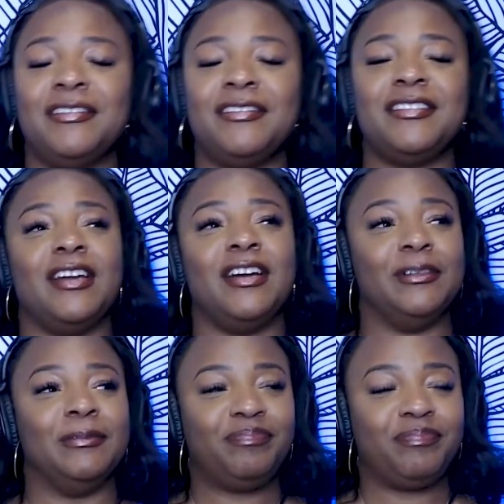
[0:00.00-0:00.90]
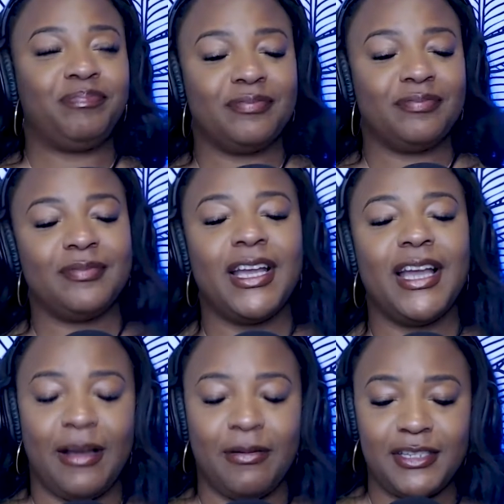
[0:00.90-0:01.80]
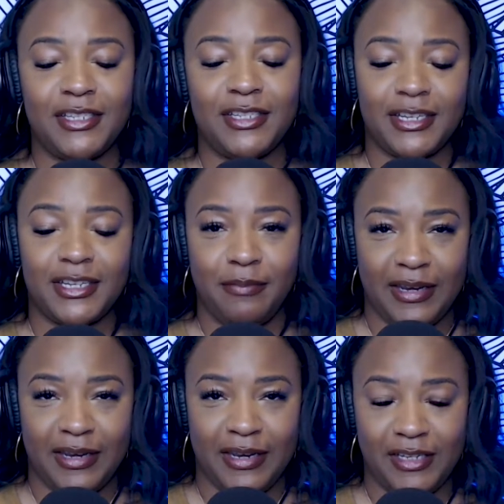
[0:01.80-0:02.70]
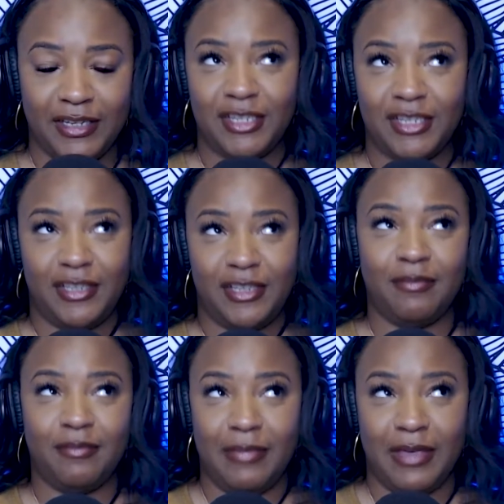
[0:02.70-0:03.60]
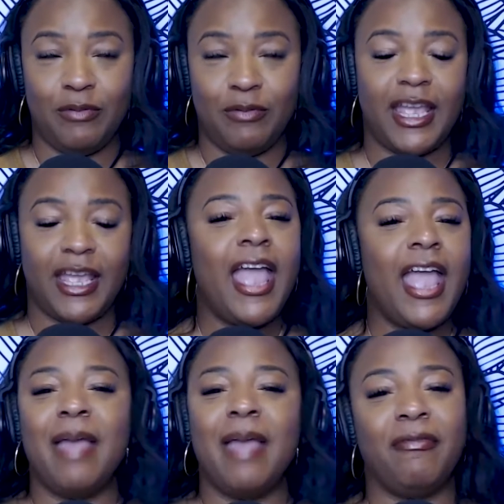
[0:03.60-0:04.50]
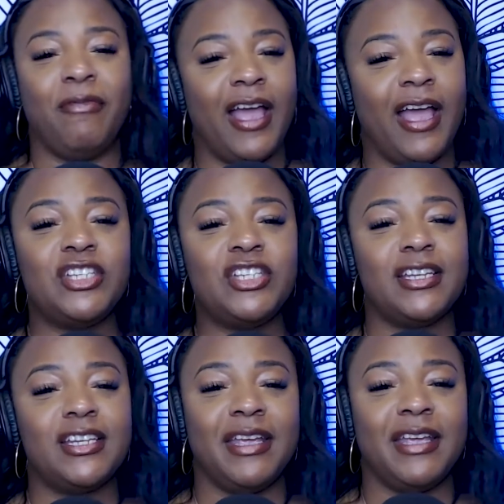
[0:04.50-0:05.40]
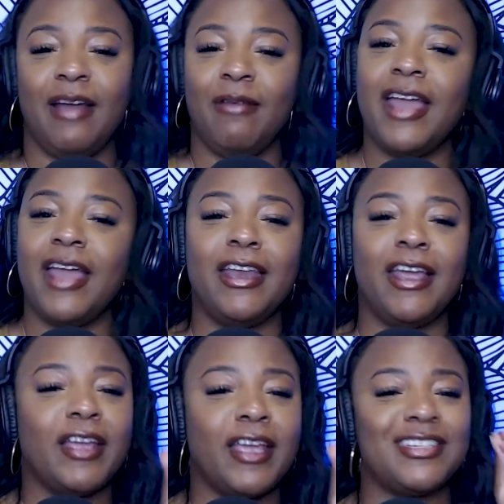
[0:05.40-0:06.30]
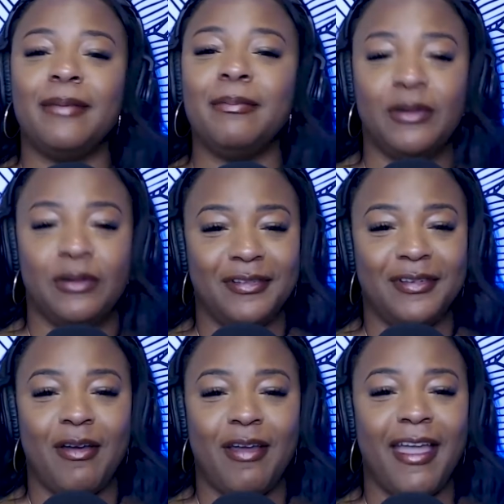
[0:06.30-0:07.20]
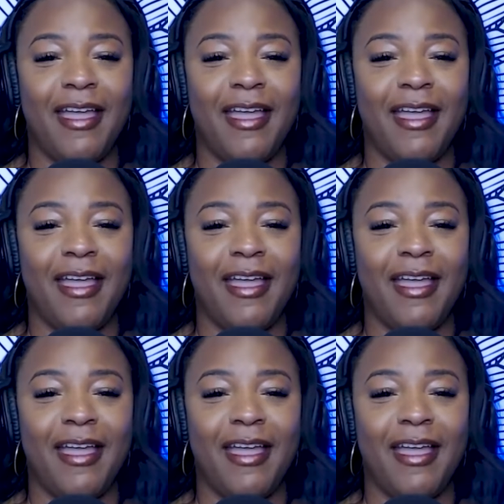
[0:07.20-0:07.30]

So I was in JCPenney midweek, and before y'all judge me, I ran in there to get shampoo. Okay.